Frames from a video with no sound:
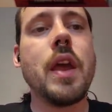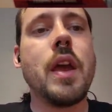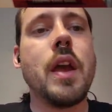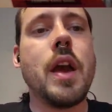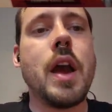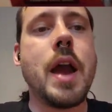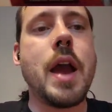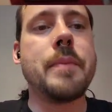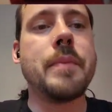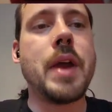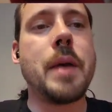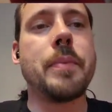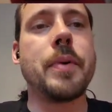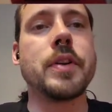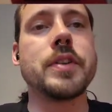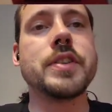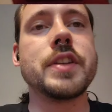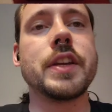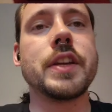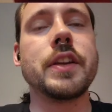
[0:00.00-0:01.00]
I'm not
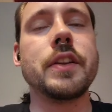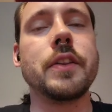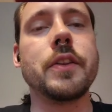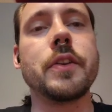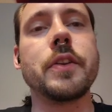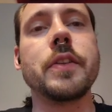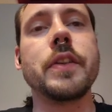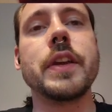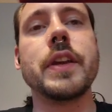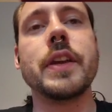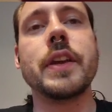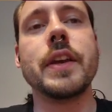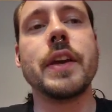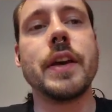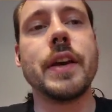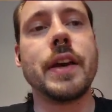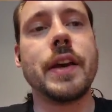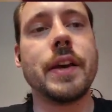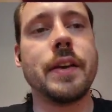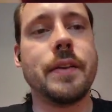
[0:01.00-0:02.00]
particularly
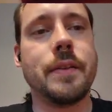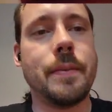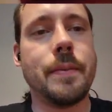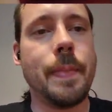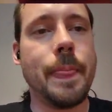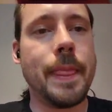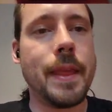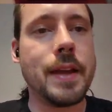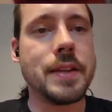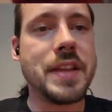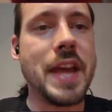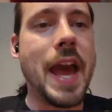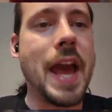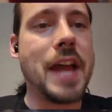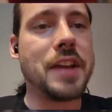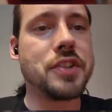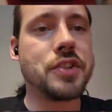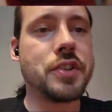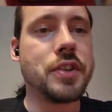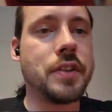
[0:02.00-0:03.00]

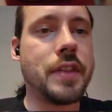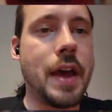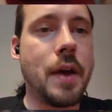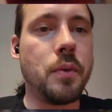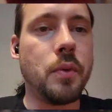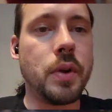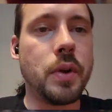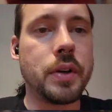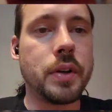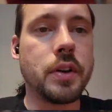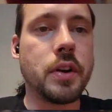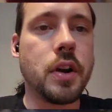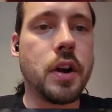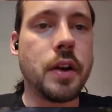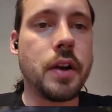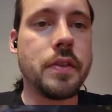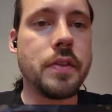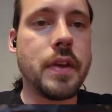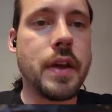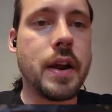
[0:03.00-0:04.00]
attached to that one
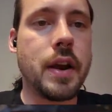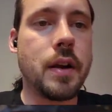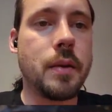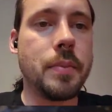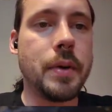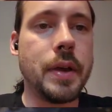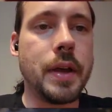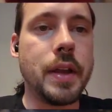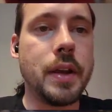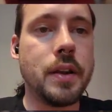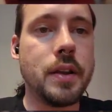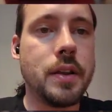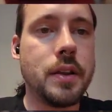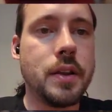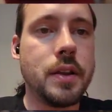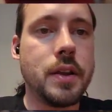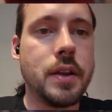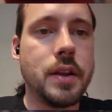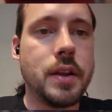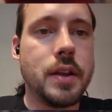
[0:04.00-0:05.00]
card there, but
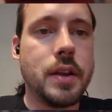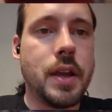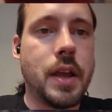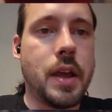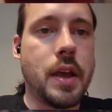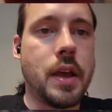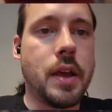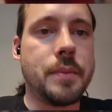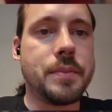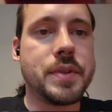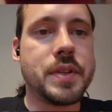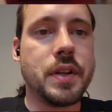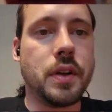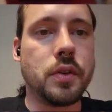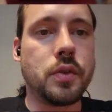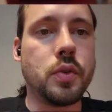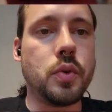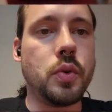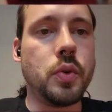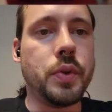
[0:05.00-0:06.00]
still
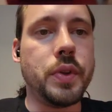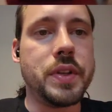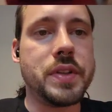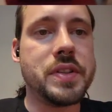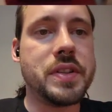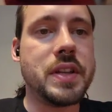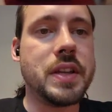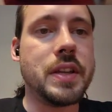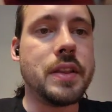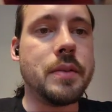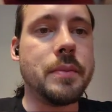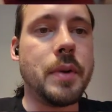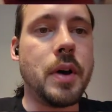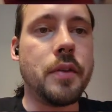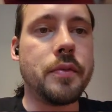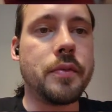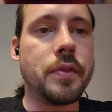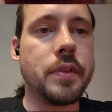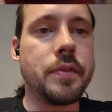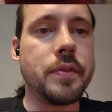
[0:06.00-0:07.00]
cool to see them all
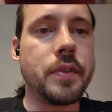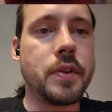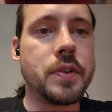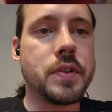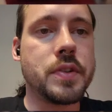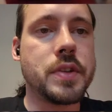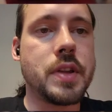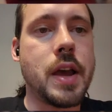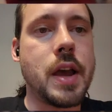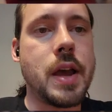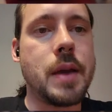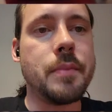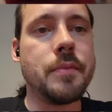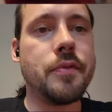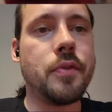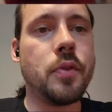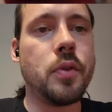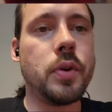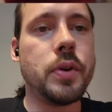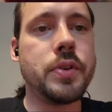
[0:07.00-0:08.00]
for the first time.
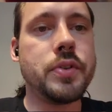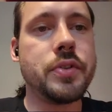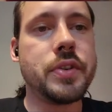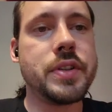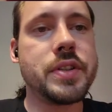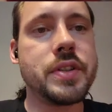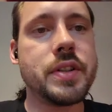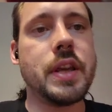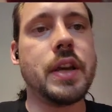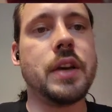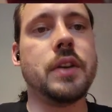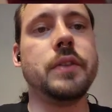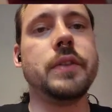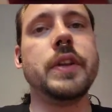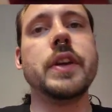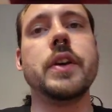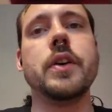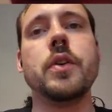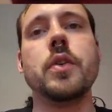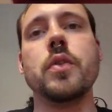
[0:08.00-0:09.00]
Fortress,
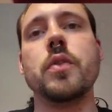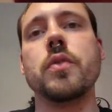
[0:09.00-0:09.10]
Keldeo,